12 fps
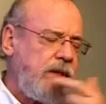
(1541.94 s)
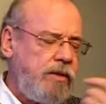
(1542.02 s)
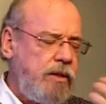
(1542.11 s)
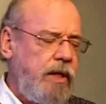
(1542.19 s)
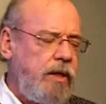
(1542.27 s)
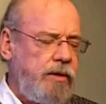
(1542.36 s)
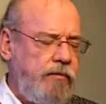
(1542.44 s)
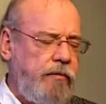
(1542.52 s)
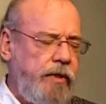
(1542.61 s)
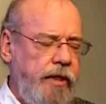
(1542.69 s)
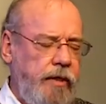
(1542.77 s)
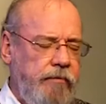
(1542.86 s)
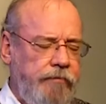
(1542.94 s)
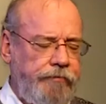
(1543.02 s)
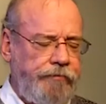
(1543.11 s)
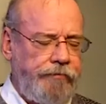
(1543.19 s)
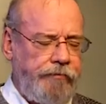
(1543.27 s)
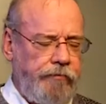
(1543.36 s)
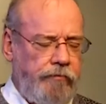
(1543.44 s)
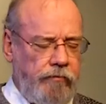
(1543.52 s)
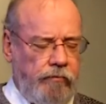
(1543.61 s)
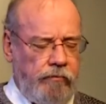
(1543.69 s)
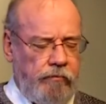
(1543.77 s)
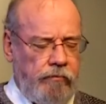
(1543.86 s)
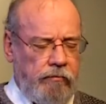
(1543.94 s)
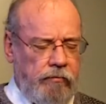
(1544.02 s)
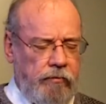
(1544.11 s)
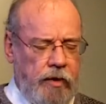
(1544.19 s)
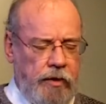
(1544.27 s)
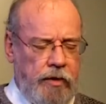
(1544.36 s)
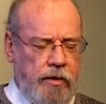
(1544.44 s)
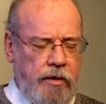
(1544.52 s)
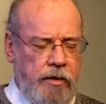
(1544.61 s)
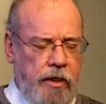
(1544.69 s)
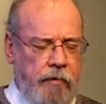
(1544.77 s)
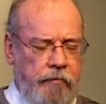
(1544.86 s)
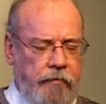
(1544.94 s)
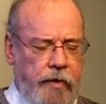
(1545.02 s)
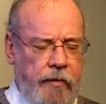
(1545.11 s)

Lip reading: Set us free. In Jesus' name,